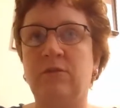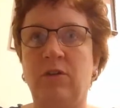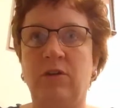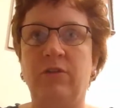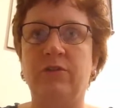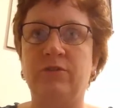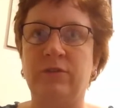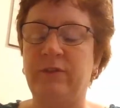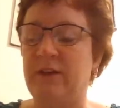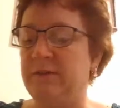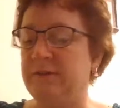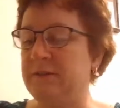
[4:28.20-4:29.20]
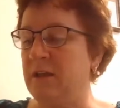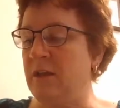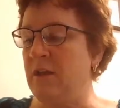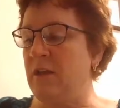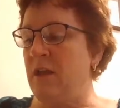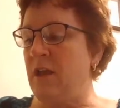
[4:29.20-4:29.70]
all their derivatives
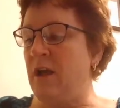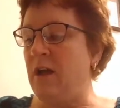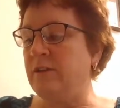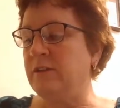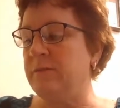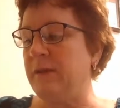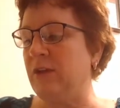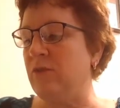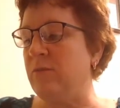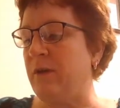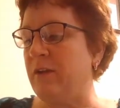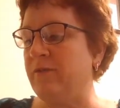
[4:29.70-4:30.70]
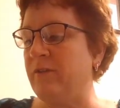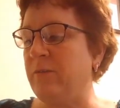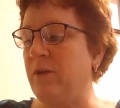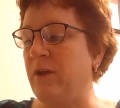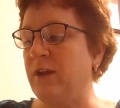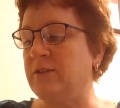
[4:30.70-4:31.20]
to make or modify
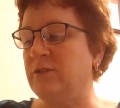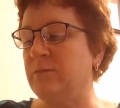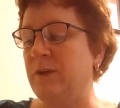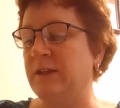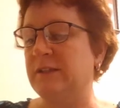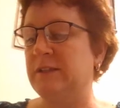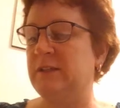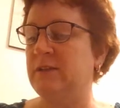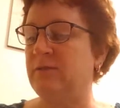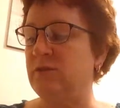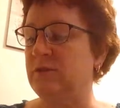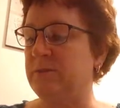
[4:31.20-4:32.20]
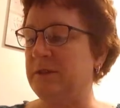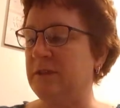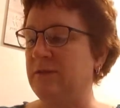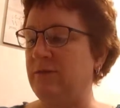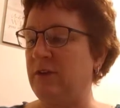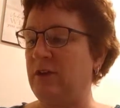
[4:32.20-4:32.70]
products or processes for
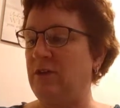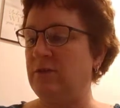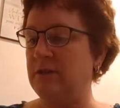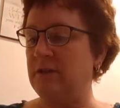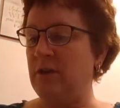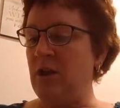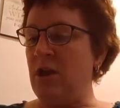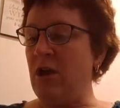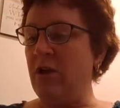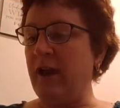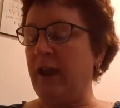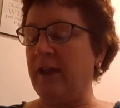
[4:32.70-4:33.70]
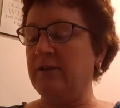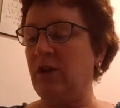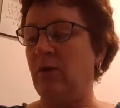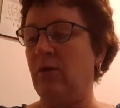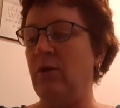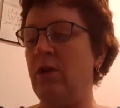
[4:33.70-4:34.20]
specific use. Okay,
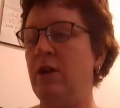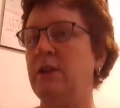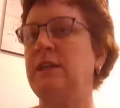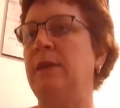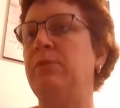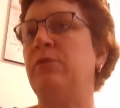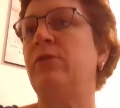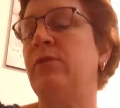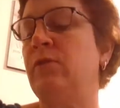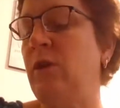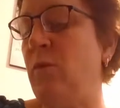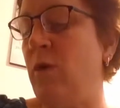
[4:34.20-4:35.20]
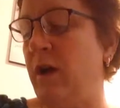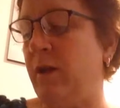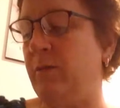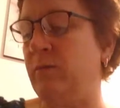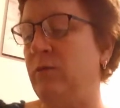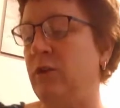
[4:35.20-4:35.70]
so table
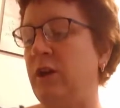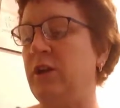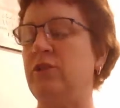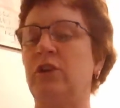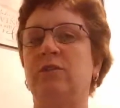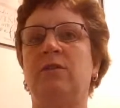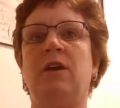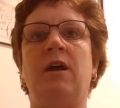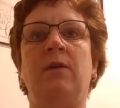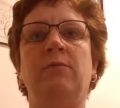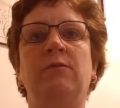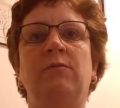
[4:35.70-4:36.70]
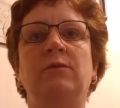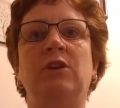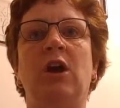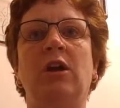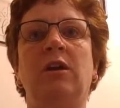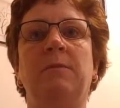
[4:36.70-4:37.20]
3.1, we're going to look, we've been
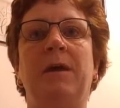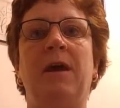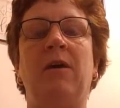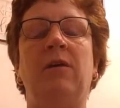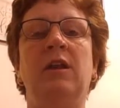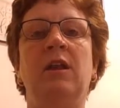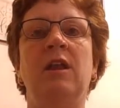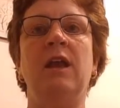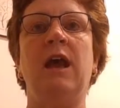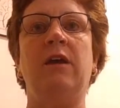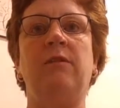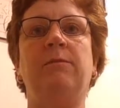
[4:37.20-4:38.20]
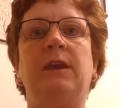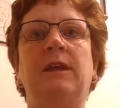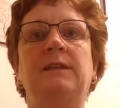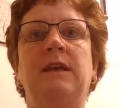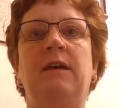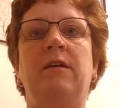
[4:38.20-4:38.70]
talking about how to
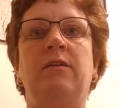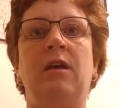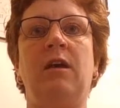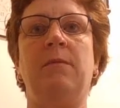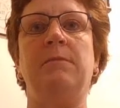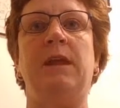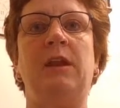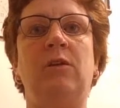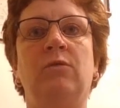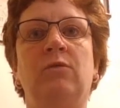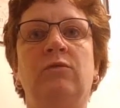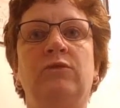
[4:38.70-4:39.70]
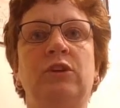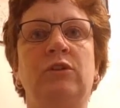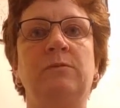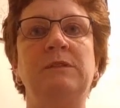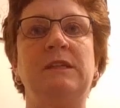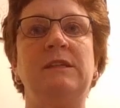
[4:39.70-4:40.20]
break down medical
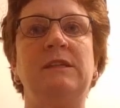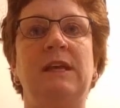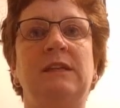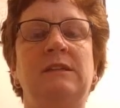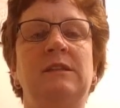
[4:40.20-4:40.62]
terms because